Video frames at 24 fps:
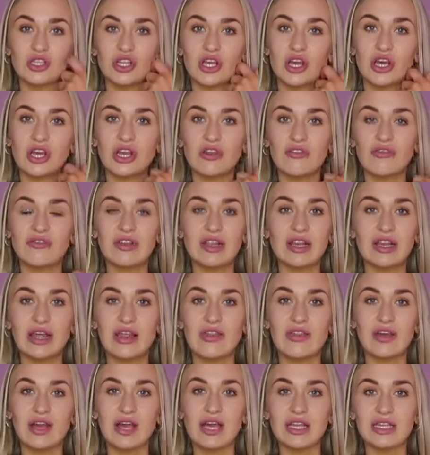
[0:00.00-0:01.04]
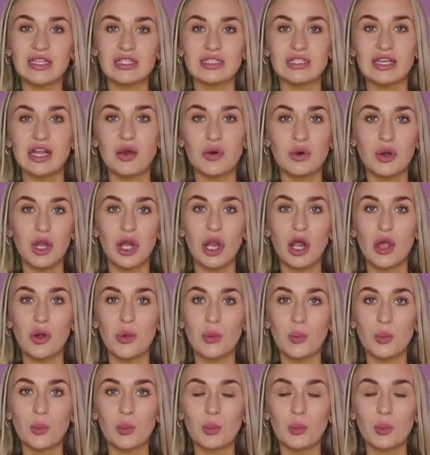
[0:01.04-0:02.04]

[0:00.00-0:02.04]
turn. I feel like that is now I now.